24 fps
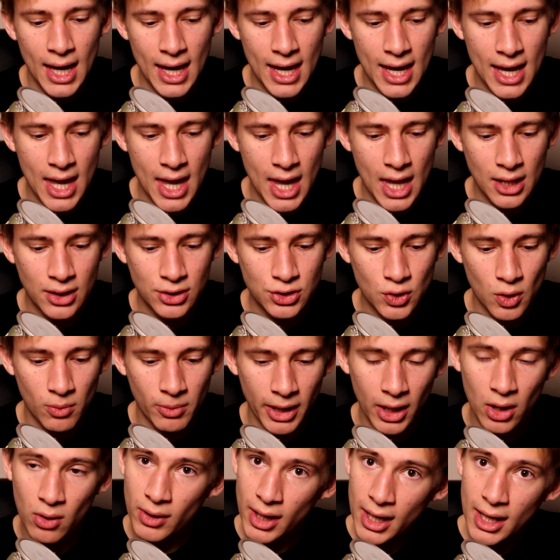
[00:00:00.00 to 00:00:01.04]
And so I'm
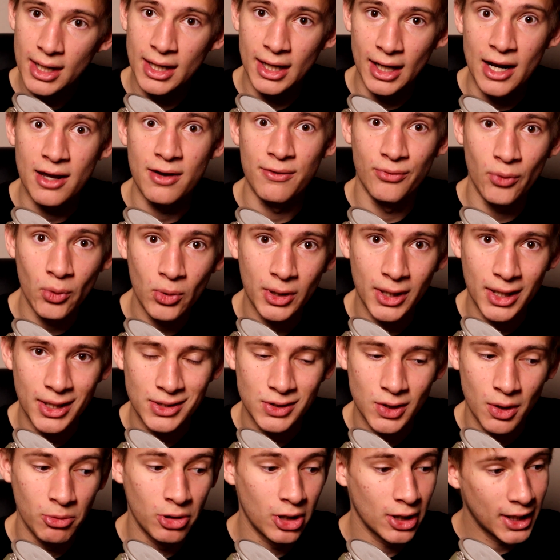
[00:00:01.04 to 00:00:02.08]
like, okay, can I afford
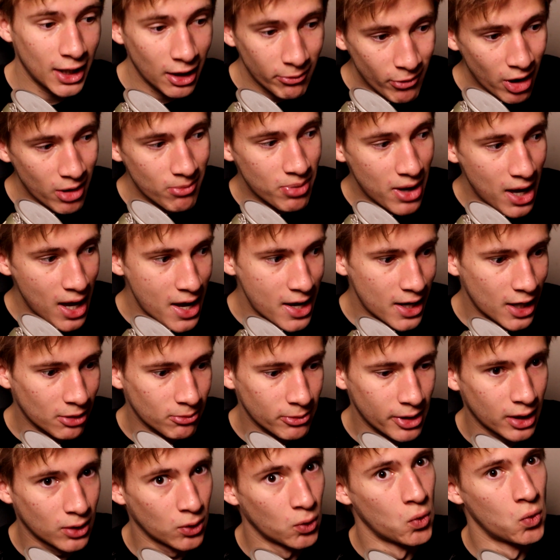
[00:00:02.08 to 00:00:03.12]
this? I'm looking at my bank. I'm
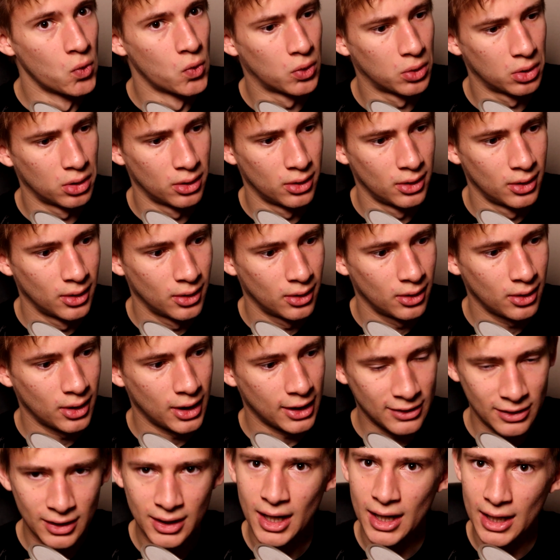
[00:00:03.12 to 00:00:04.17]
like, ooh,
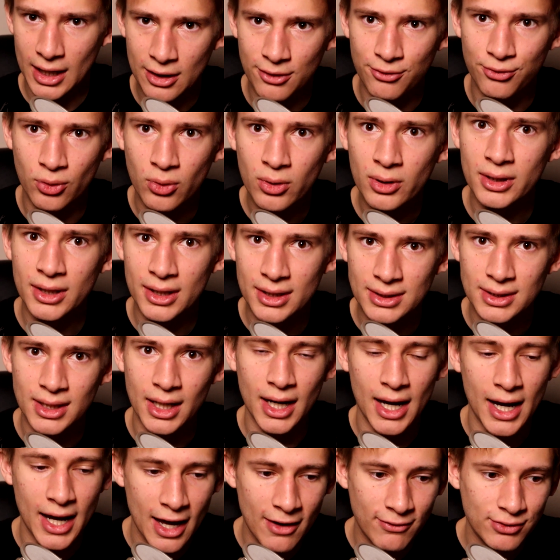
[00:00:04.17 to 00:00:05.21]
I think I can afford this.
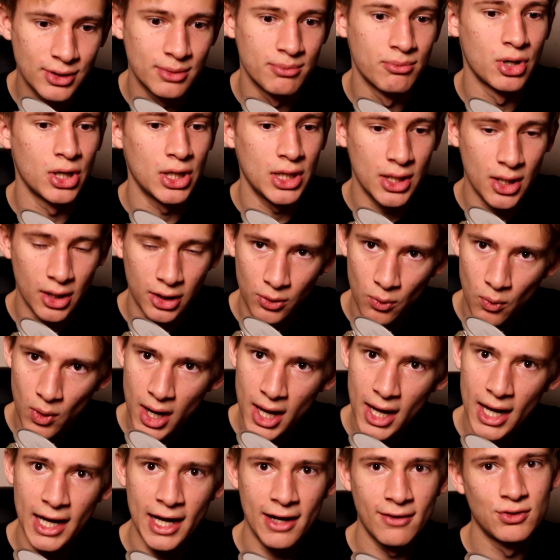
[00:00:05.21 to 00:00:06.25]
Like I have some money on the
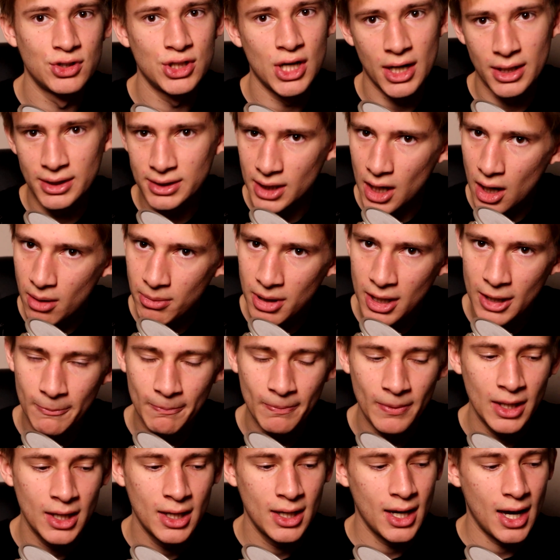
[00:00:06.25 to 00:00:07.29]
way. I have checks
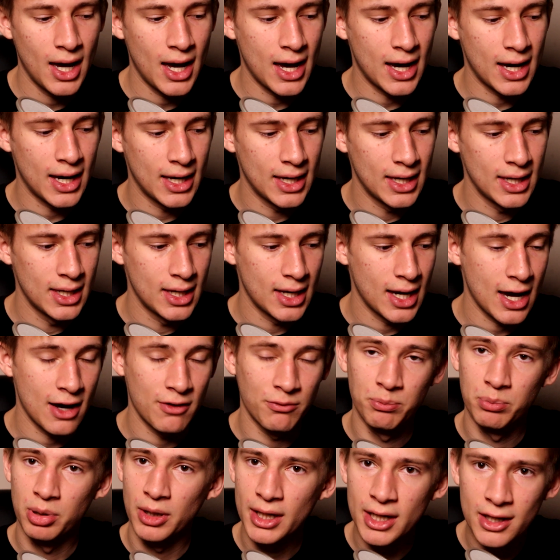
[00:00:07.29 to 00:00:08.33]
coming. I
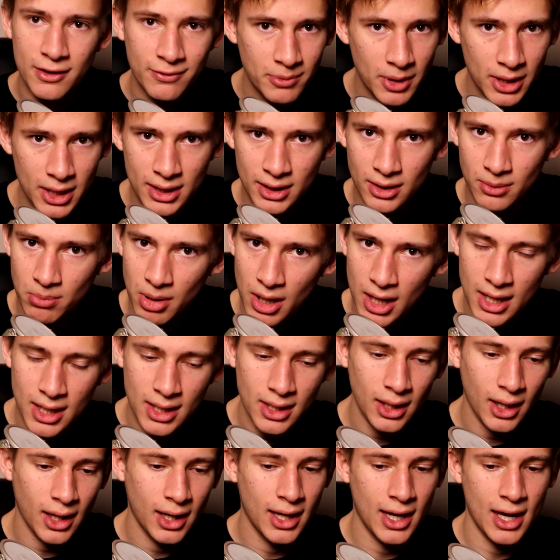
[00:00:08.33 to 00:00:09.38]
have plenty of money in the
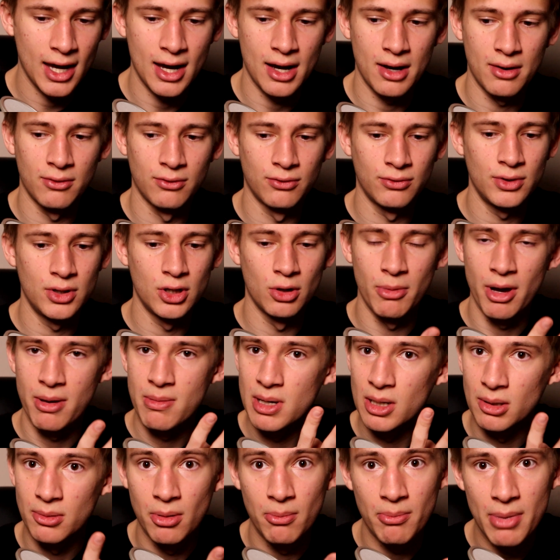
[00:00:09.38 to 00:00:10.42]
bank. I have, my
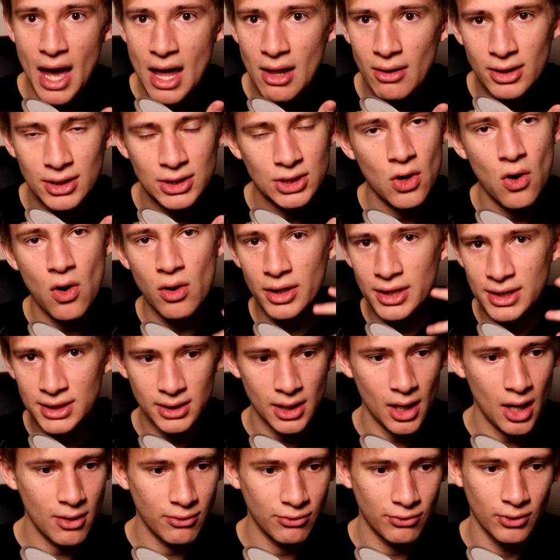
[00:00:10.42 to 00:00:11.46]
minimum balance, all this
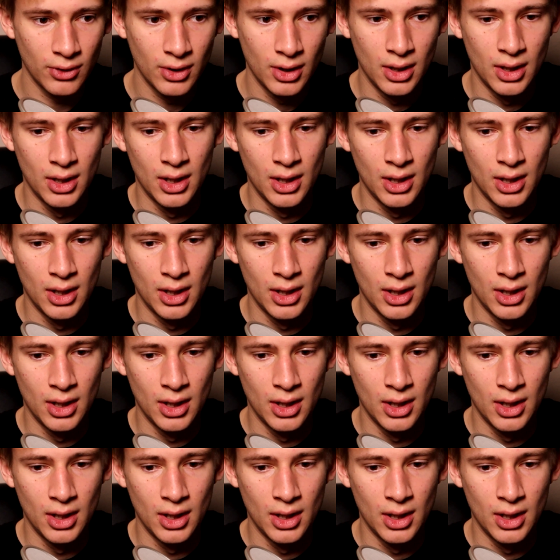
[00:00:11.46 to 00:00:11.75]
stuff.